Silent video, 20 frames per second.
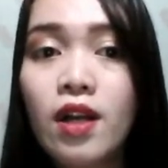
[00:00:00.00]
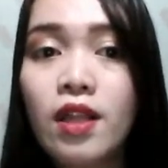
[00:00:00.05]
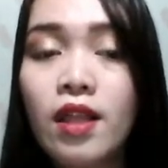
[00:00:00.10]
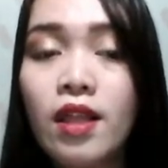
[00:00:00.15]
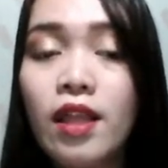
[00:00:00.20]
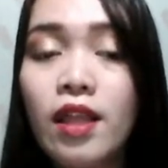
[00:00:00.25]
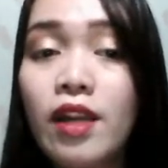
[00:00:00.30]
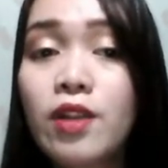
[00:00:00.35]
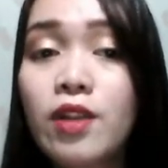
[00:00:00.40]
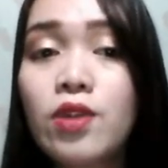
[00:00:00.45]

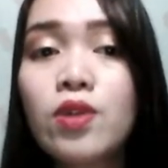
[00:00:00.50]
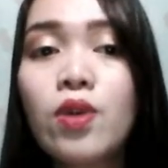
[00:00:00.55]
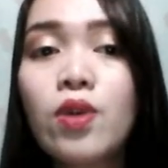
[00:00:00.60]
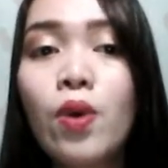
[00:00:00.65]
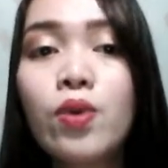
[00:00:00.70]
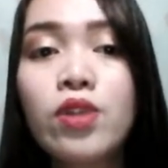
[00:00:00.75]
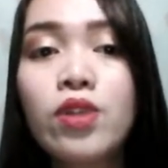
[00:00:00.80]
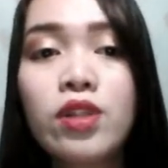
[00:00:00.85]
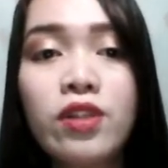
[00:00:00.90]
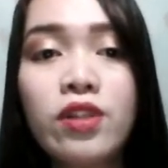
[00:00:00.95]
let us
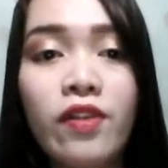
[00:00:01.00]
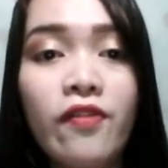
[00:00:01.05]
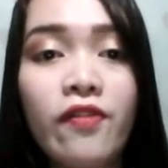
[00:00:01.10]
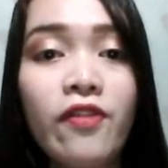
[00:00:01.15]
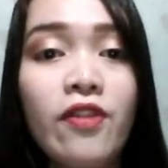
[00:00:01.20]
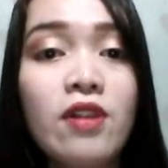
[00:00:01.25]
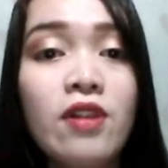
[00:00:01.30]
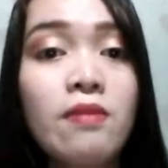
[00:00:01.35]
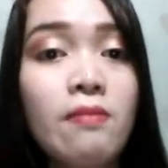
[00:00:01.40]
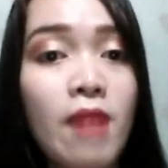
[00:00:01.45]
know the
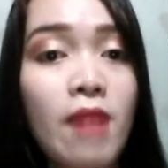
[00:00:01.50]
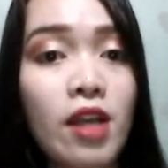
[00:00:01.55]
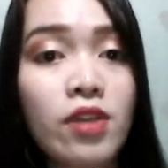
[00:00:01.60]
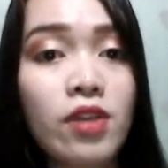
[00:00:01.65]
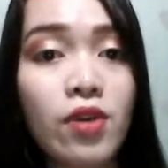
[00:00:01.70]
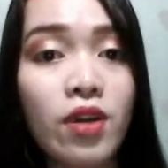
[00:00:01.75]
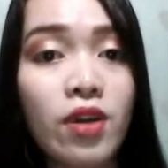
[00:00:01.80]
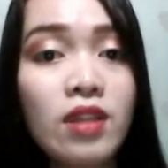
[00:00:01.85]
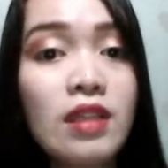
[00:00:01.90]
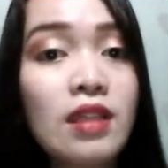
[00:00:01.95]
different
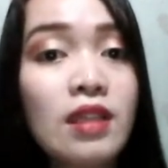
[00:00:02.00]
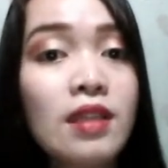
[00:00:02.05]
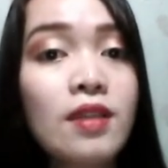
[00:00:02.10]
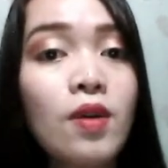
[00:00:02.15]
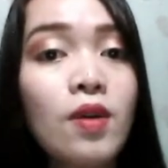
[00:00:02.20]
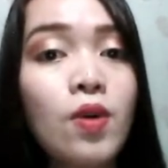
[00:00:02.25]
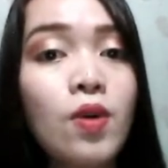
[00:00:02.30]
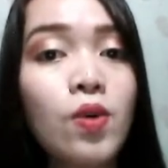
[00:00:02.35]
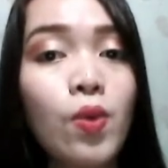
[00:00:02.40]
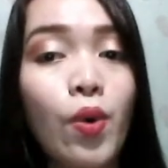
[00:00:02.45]
methods
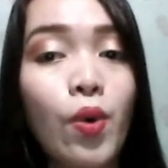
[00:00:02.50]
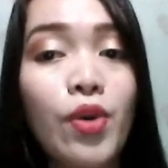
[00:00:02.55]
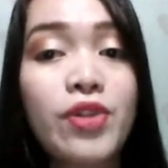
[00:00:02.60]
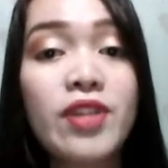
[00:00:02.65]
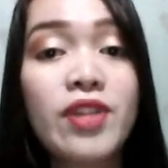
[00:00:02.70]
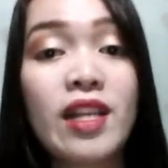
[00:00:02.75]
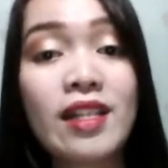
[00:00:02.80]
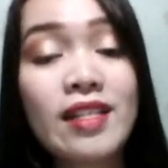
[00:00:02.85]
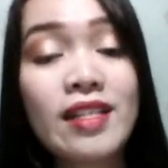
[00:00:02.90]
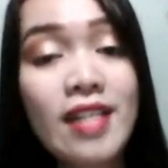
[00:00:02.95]
or
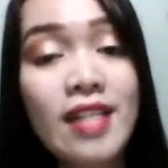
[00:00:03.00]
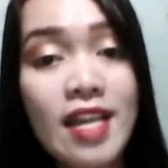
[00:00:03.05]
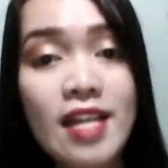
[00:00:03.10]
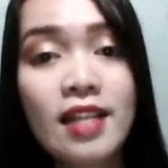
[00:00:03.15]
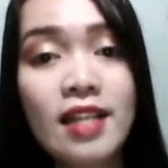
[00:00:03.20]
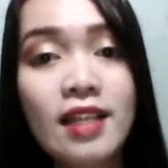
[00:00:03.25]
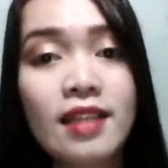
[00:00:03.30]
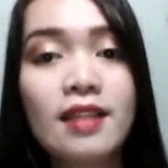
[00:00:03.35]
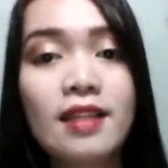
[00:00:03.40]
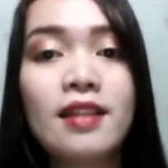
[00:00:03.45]

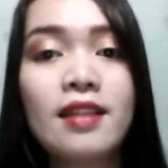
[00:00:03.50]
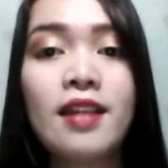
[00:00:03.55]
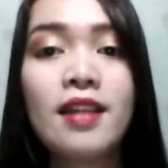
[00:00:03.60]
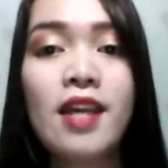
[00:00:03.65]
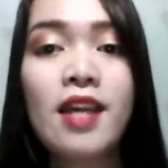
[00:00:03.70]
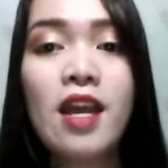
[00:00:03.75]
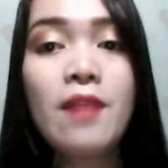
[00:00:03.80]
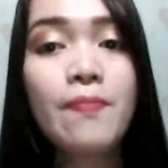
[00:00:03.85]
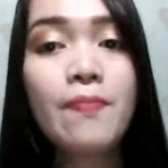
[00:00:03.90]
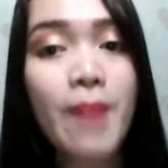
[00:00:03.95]
techniques
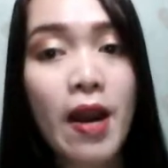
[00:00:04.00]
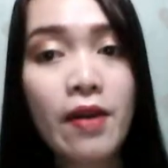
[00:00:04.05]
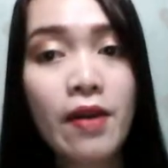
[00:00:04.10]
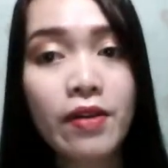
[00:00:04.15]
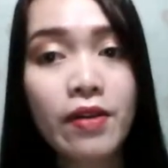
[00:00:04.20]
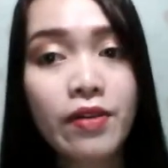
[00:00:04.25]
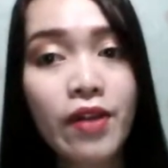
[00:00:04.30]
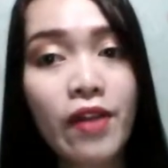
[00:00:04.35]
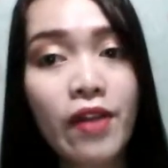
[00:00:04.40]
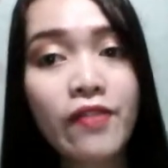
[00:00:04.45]
in
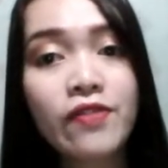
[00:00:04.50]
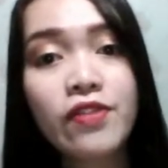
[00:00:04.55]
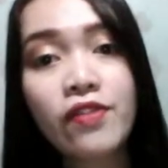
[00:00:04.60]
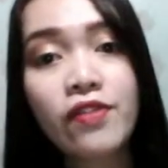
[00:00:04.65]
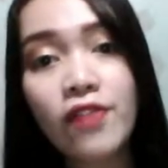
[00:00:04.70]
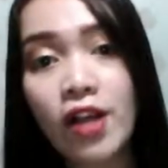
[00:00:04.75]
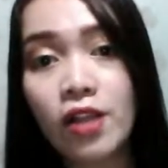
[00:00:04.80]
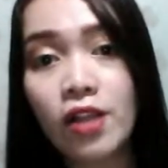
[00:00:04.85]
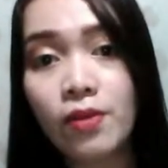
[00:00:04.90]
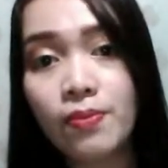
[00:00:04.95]
paragraph
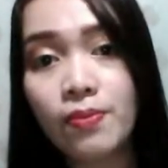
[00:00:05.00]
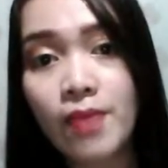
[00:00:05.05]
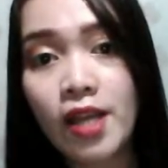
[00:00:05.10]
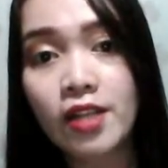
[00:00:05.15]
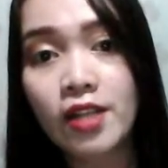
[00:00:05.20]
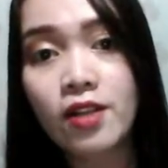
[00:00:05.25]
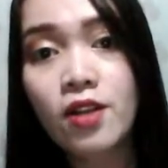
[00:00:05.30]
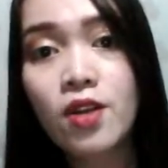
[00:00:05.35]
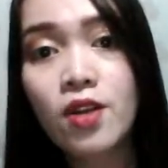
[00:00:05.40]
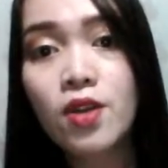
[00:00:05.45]
development.